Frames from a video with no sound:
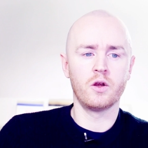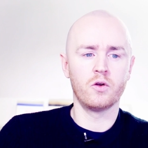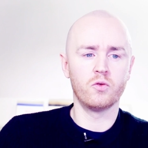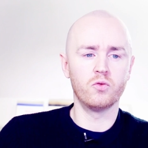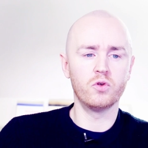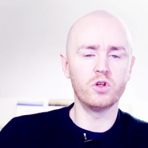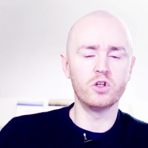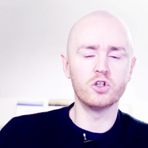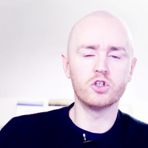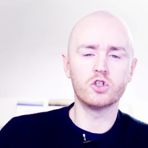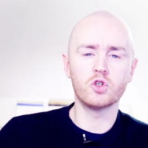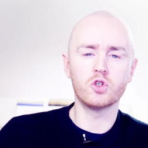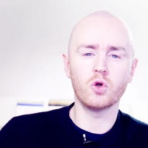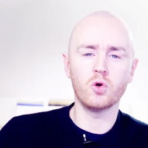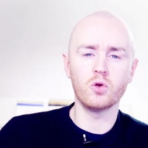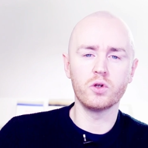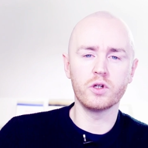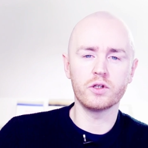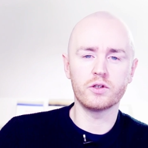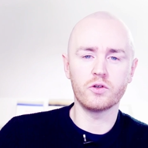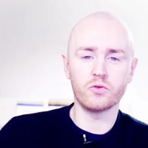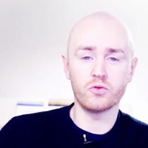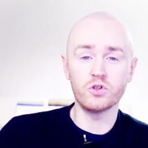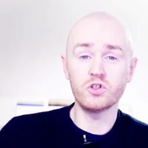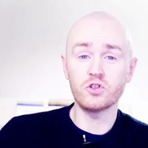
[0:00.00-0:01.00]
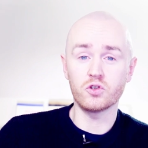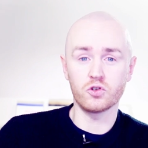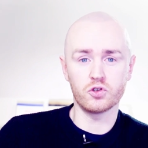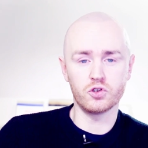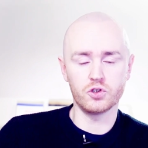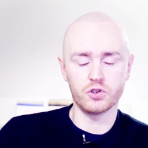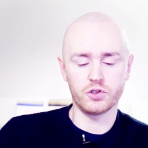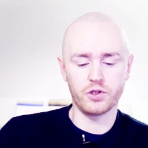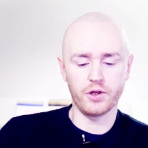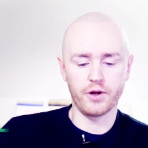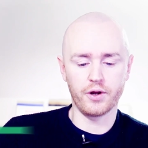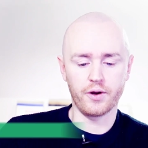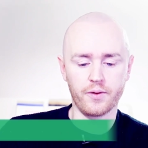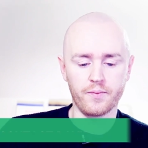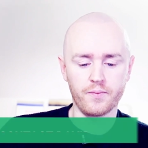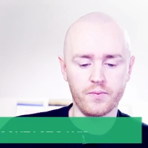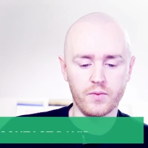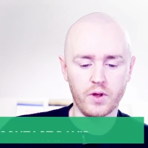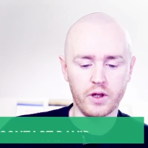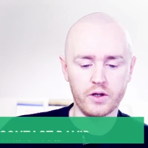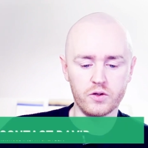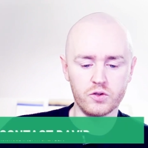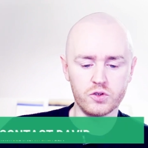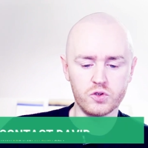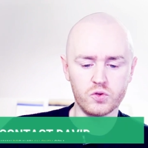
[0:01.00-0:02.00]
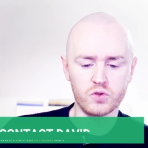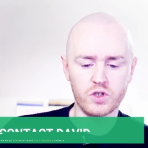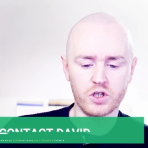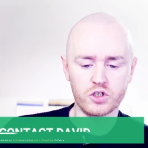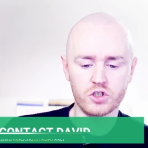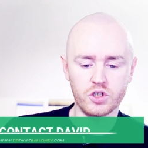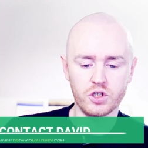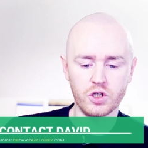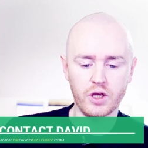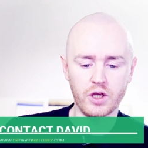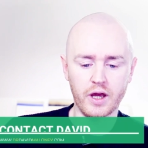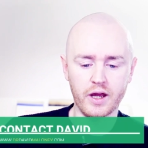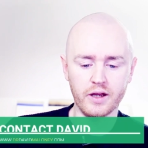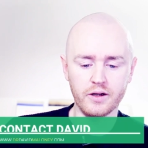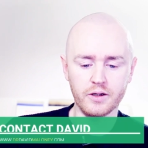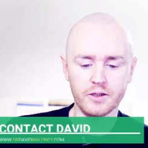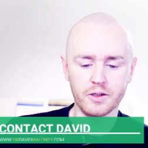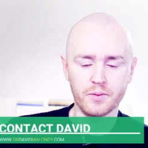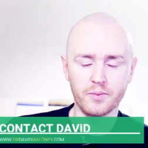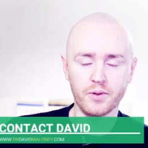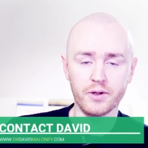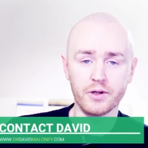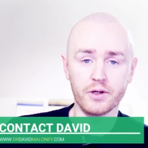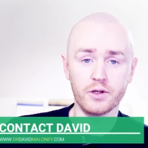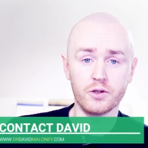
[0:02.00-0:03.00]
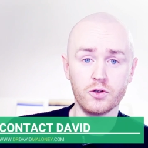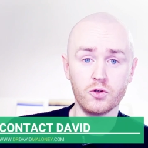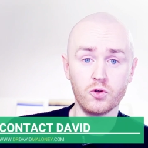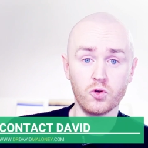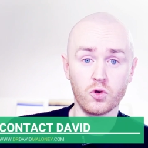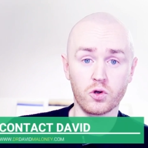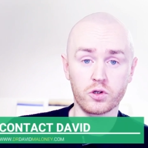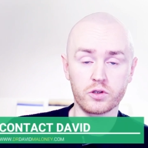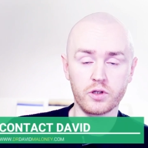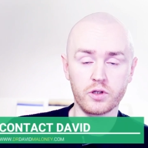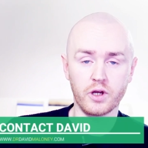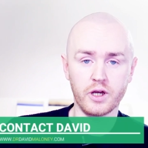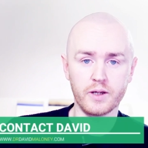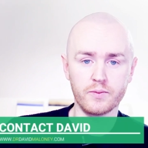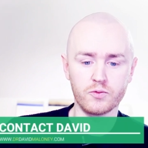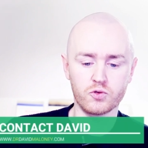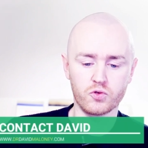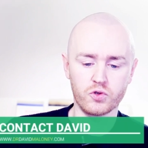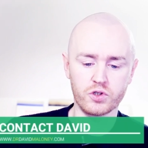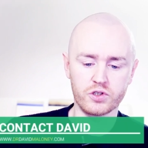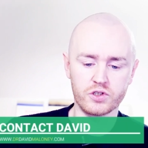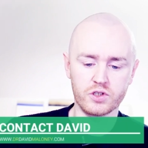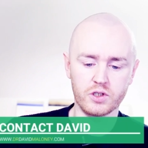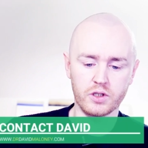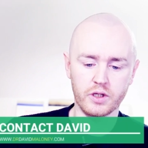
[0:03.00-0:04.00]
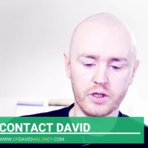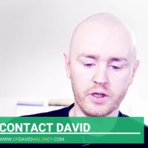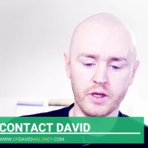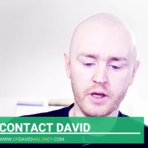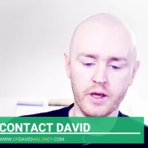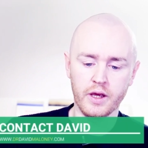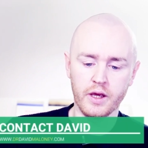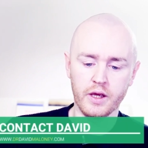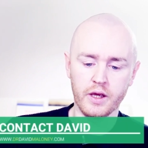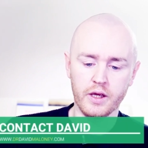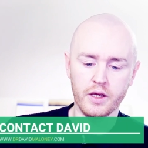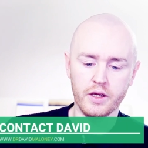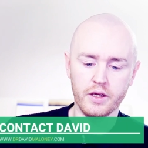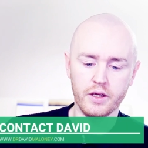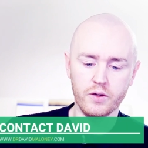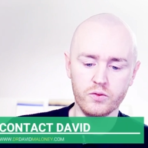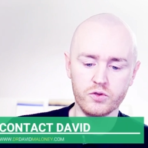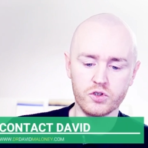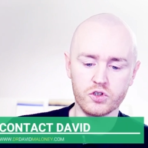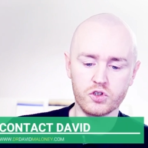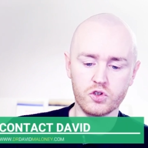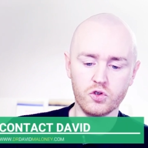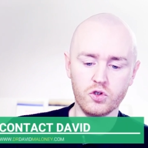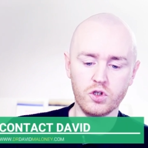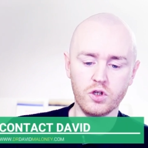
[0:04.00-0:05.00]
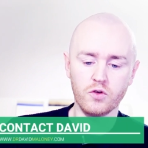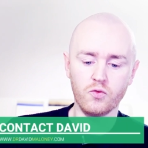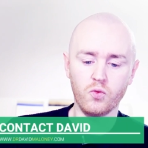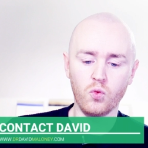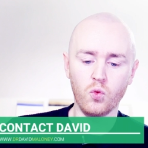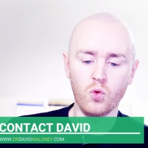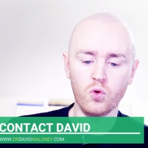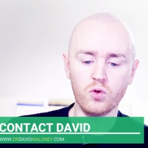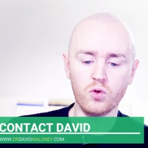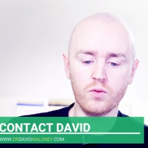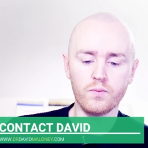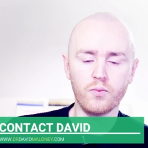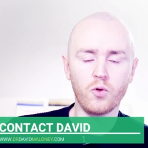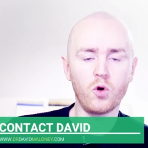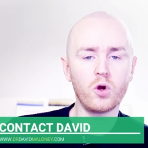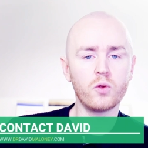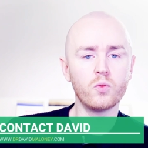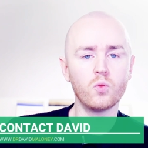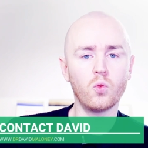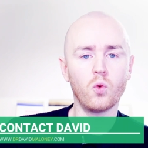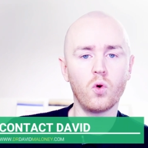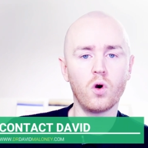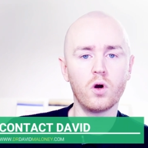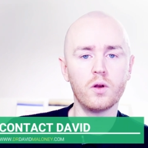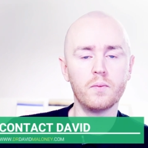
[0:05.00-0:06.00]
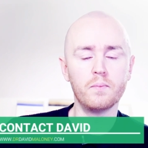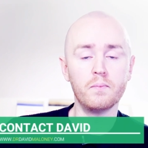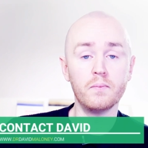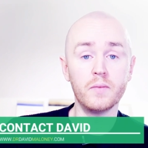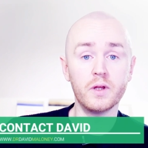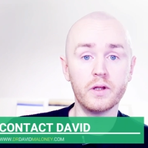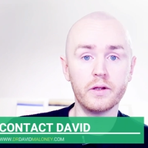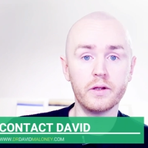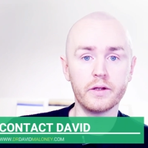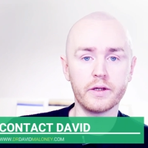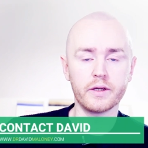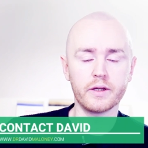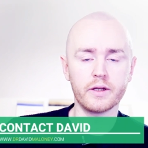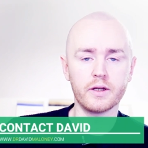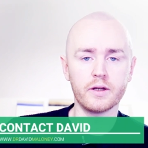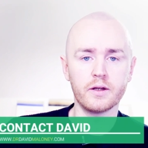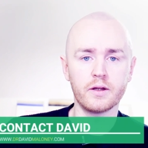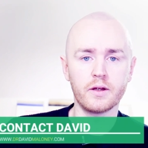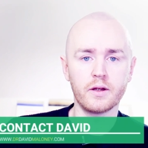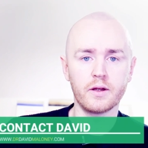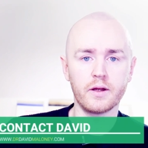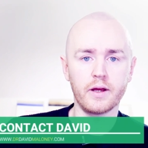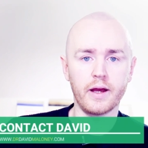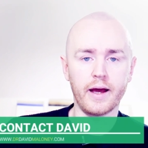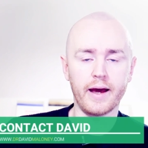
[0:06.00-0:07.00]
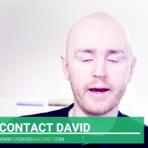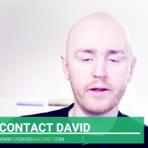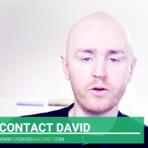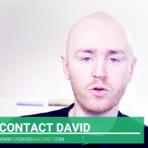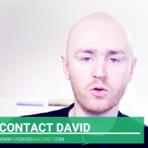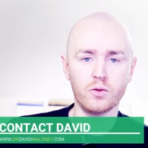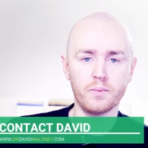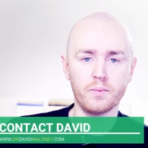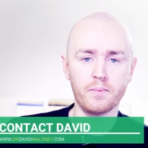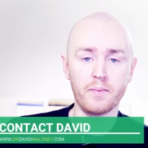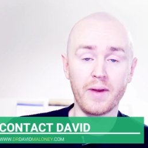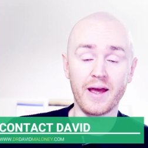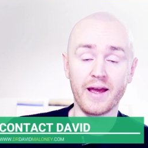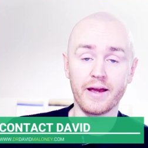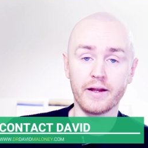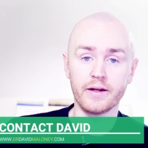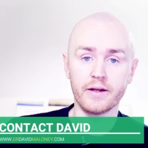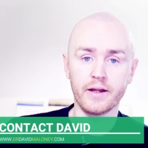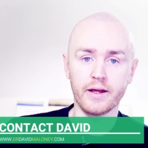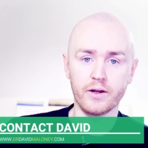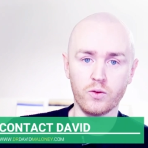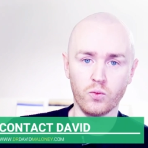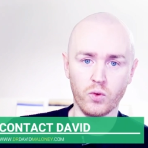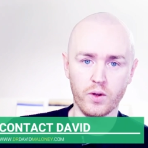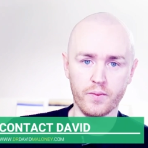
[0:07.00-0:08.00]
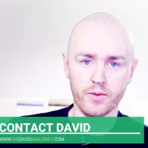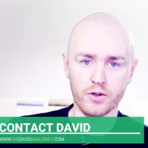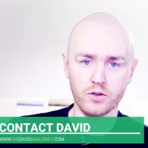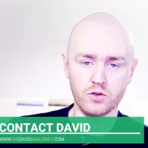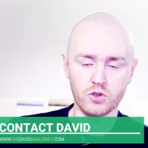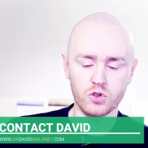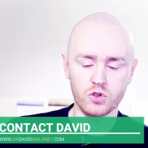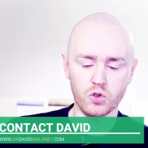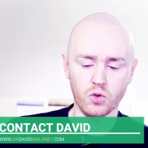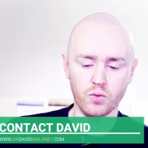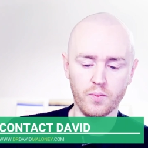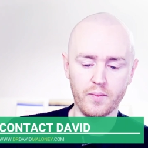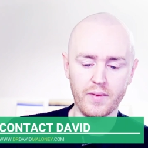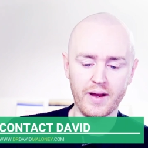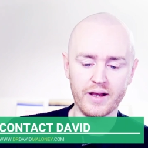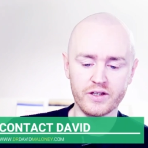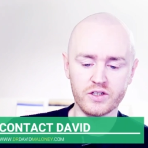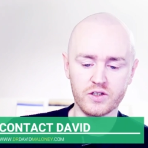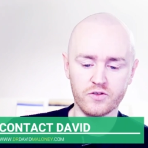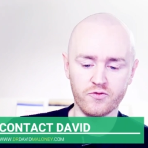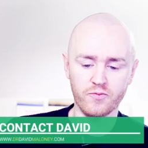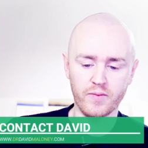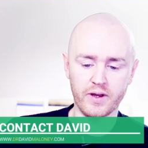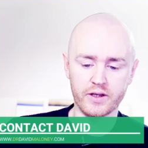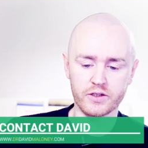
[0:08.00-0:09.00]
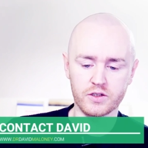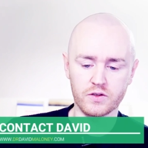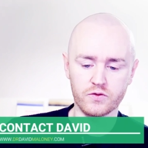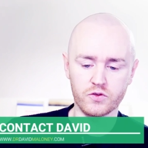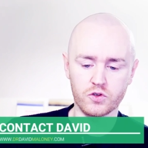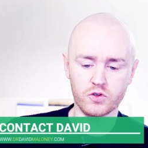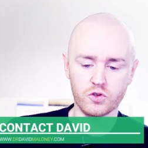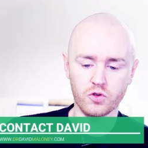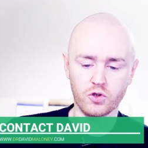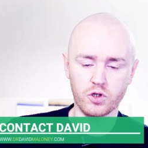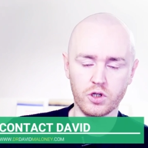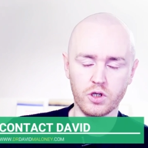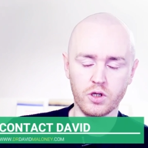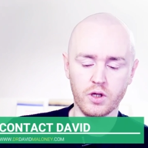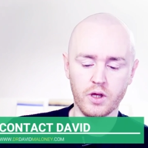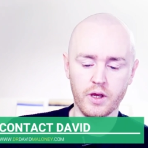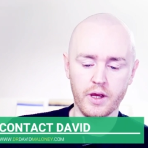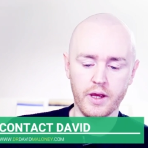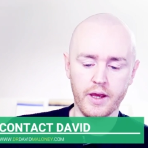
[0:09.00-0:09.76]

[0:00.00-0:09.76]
really show that the research is there. And this was actually highlighted by the New York Times recently. It was a study of 1.1 million adult men and women, so a massive, massive study.